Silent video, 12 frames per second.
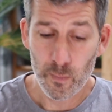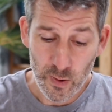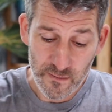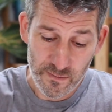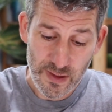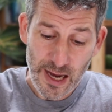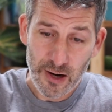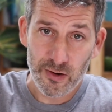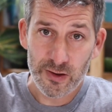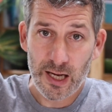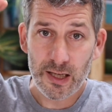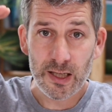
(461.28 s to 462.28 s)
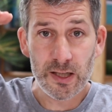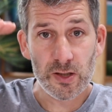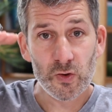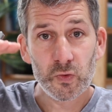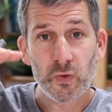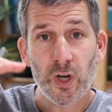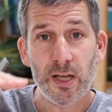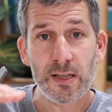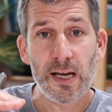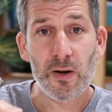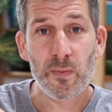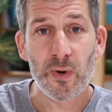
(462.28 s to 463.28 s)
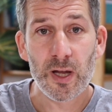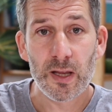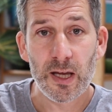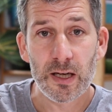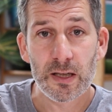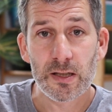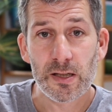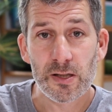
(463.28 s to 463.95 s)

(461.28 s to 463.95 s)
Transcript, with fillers: We've narrowed that list right down by then.